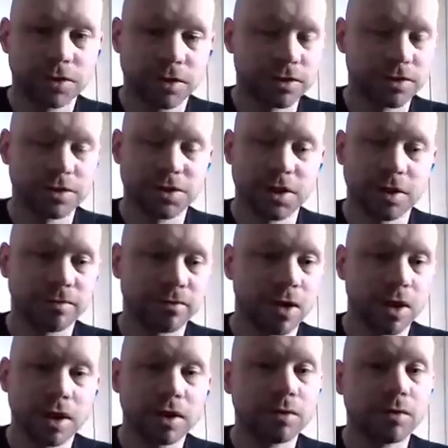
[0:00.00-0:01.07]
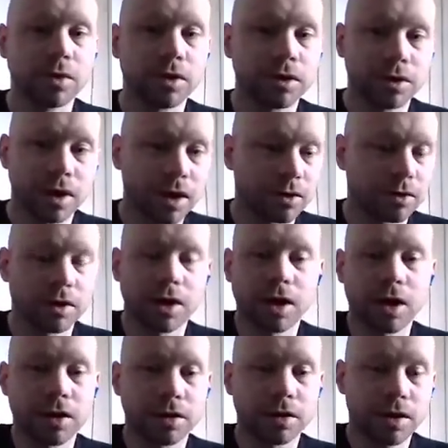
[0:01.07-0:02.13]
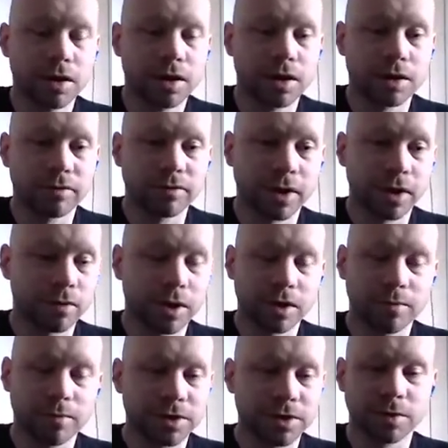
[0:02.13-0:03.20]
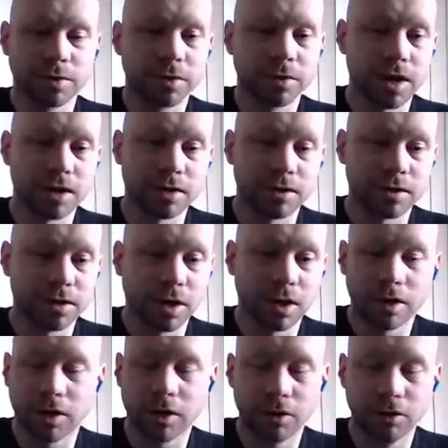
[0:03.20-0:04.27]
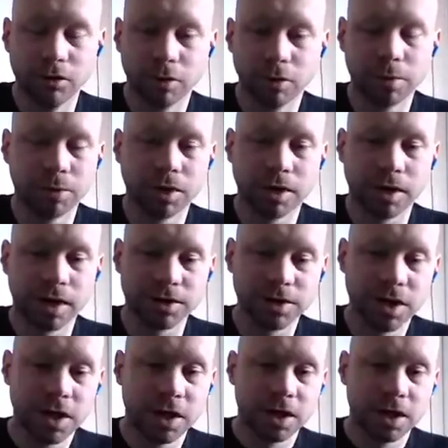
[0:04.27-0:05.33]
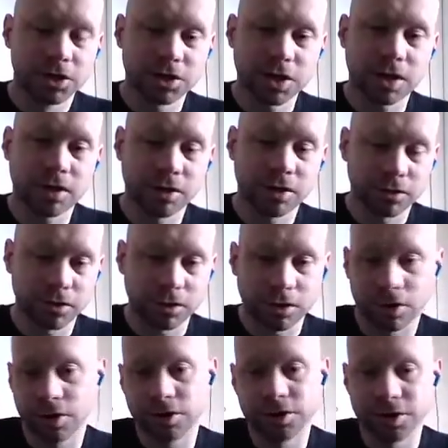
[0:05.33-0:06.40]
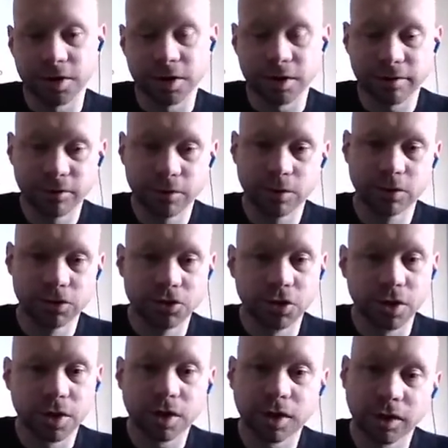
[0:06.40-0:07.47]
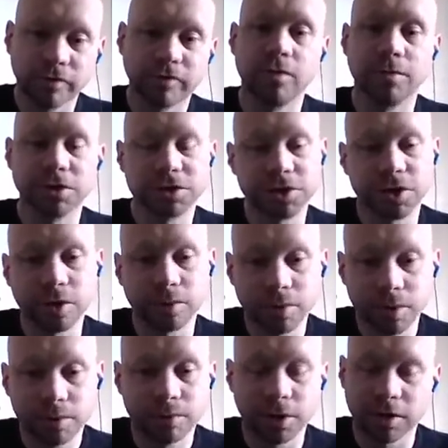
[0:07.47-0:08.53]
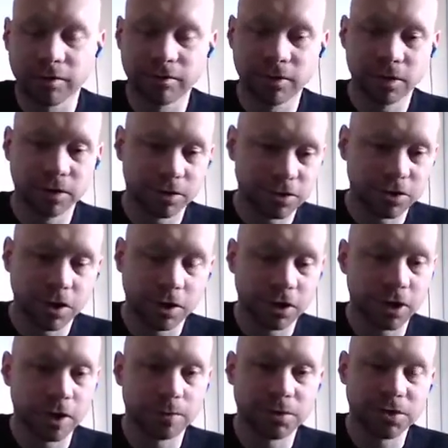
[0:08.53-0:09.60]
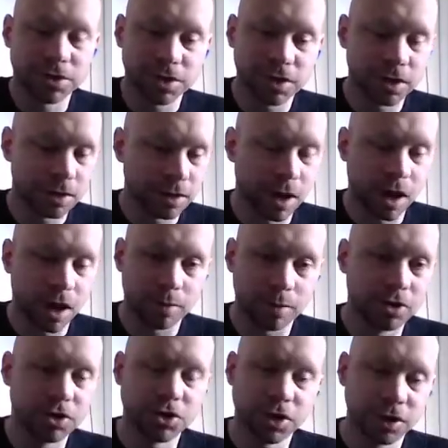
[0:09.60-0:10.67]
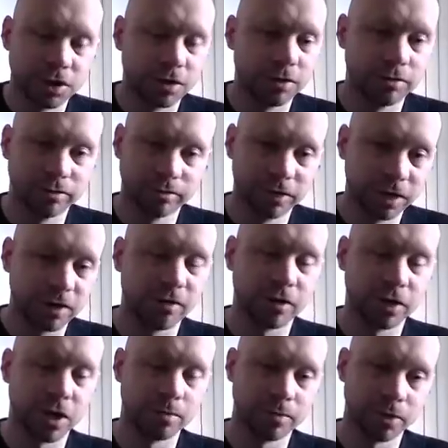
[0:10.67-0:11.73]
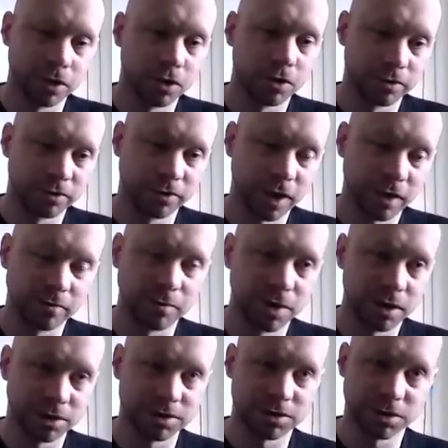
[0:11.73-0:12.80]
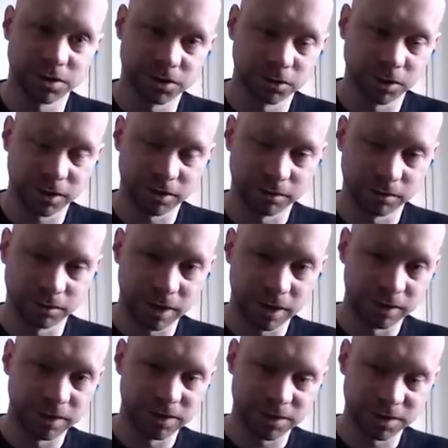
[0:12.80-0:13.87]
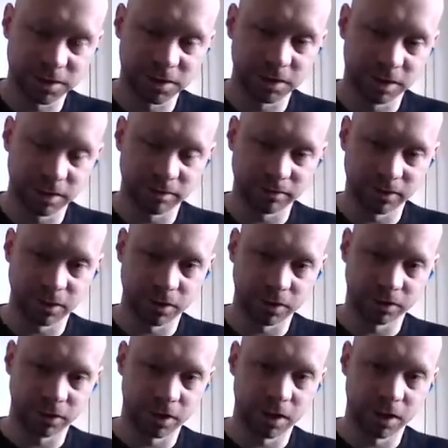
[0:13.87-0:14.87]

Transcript: It's the same for anyone. I don't care if I recommend someone, and I normally put it as check out their content. If you enjoy it, give them a sub. But if it's not your cup of tea, I appreciate you giving them, the 5 minutes to sort of at least see if they're